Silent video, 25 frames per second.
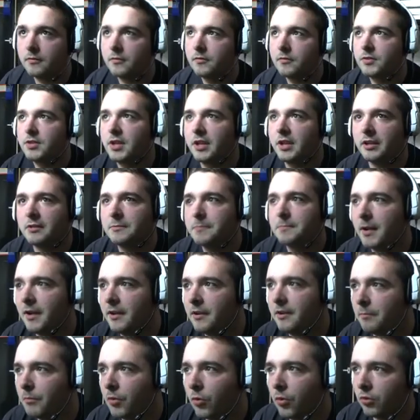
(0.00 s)
See, he's playing
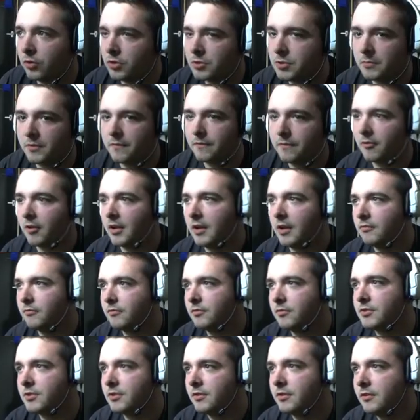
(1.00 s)
at Portsmouth ground.
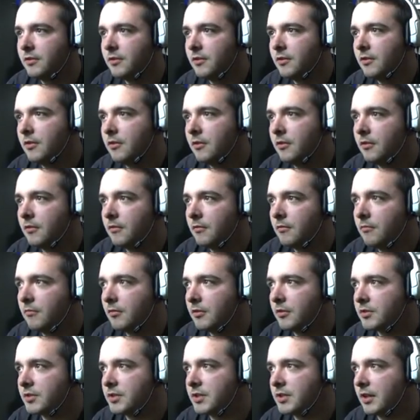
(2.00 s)

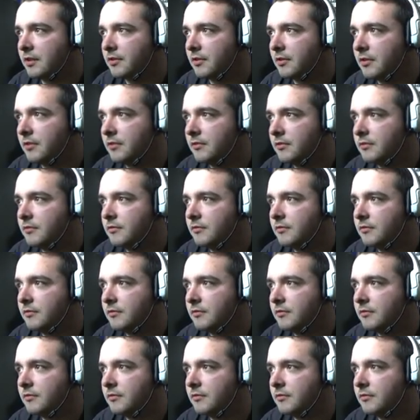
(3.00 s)
What's sadder?